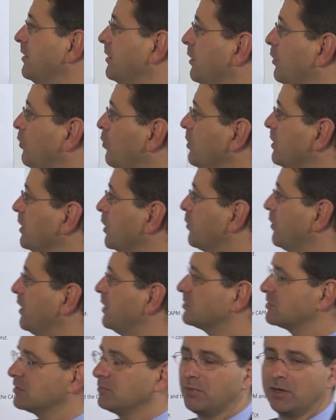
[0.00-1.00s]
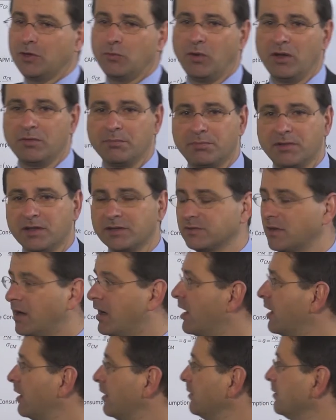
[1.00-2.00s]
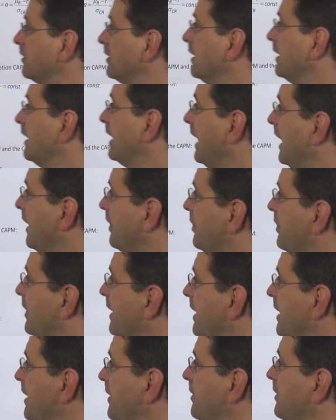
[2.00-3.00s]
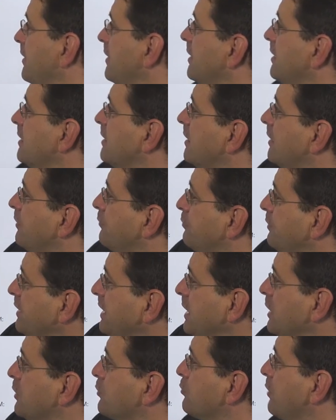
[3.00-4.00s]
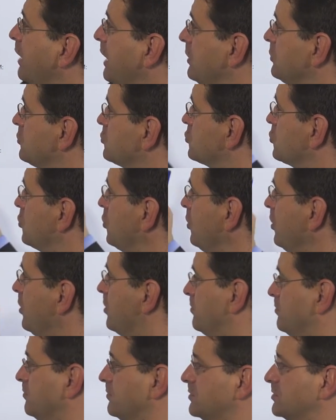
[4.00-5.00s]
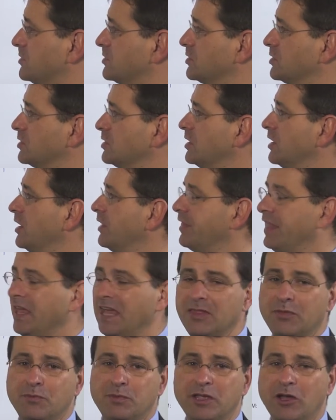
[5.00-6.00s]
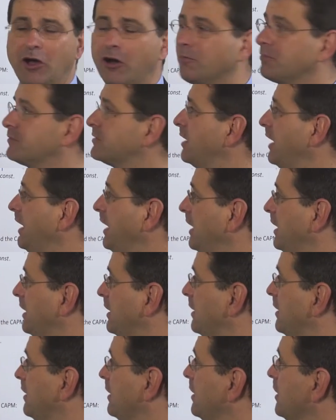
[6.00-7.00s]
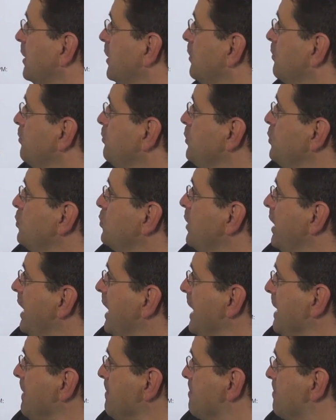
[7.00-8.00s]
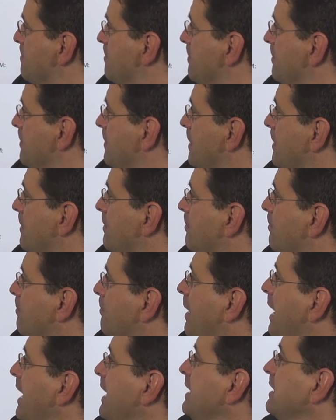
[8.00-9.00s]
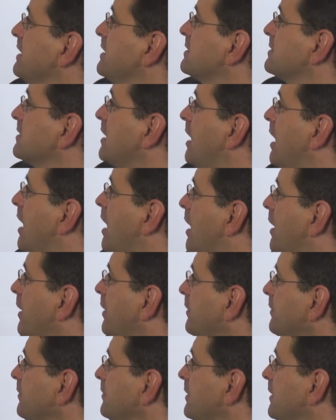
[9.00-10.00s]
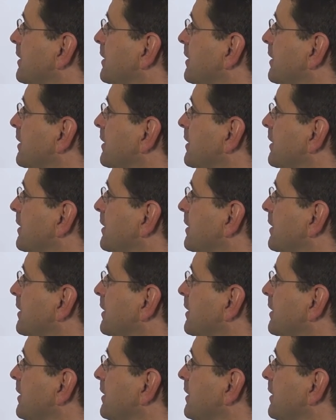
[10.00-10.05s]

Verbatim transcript: the whole equation by 1 plus R and then rearrange terms, then we obtain mu M minus R